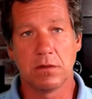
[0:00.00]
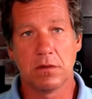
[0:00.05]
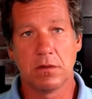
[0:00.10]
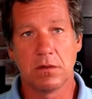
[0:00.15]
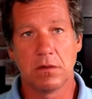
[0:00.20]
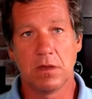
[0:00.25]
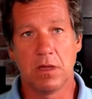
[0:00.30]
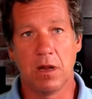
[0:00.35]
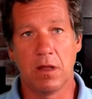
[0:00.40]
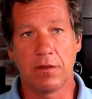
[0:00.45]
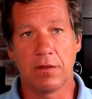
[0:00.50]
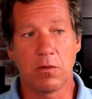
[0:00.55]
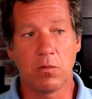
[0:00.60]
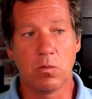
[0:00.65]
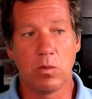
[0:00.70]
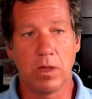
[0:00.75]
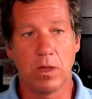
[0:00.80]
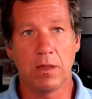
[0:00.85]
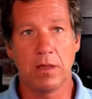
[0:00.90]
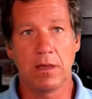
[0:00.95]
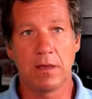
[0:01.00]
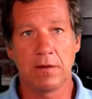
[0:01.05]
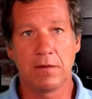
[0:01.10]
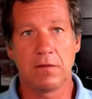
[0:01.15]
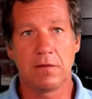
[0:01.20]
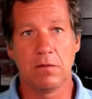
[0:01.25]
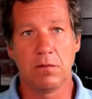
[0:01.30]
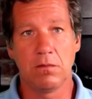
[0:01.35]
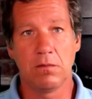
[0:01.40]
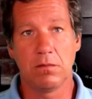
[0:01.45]
They're willing
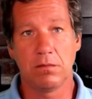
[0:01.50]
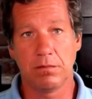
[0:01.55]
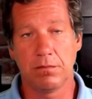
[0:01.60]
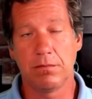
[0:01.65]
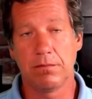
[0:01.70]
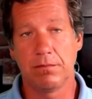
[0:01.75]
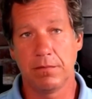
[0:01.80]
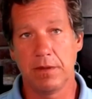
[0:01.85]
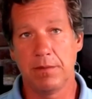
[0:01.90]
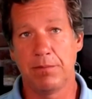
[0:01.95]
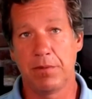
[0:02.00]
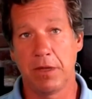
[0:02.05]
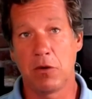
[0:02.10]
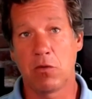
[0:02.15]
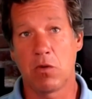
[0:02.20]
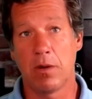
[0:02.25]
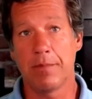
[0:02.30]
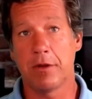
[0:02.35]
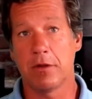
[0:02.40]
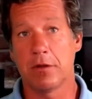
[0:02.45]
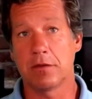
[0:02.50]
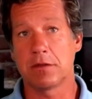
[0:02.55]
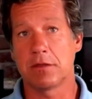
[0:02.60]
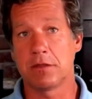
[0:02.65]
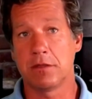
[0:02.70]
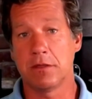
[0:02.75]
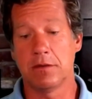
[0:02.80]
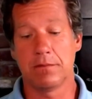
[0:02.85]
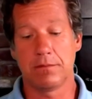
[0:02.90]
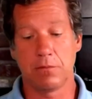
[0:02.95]
to be criminals
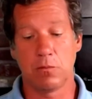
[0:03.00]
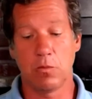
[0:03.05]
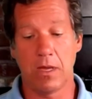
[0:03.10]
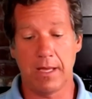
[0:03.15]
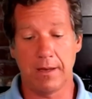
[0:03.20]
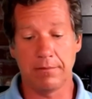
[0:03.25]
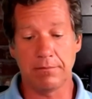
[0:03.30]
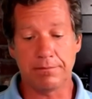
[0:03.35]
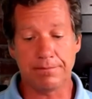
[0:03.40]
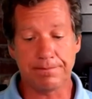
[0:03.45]
to win.